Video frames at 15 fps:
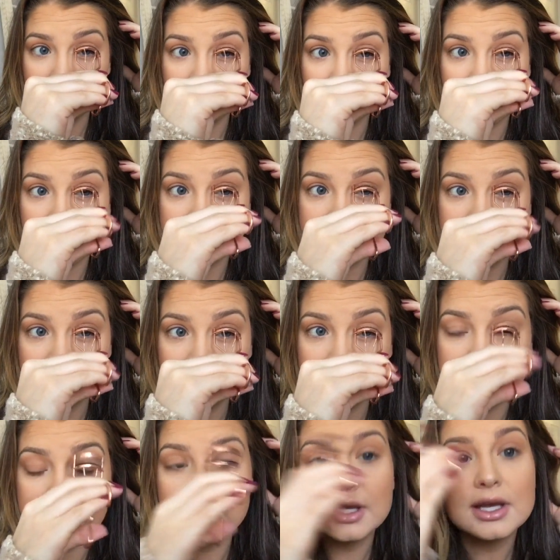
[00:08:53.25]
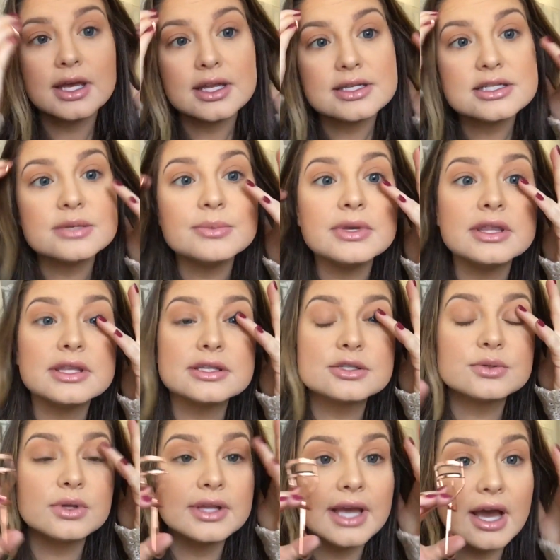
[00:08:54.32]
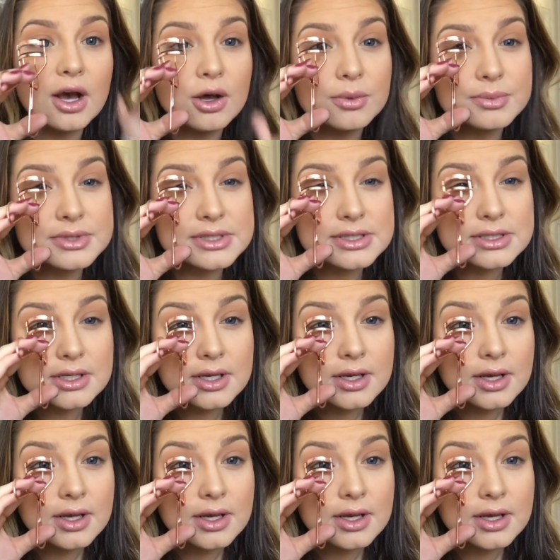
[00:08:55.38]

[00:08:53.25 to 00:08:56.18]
you don't have to, but to me this really helps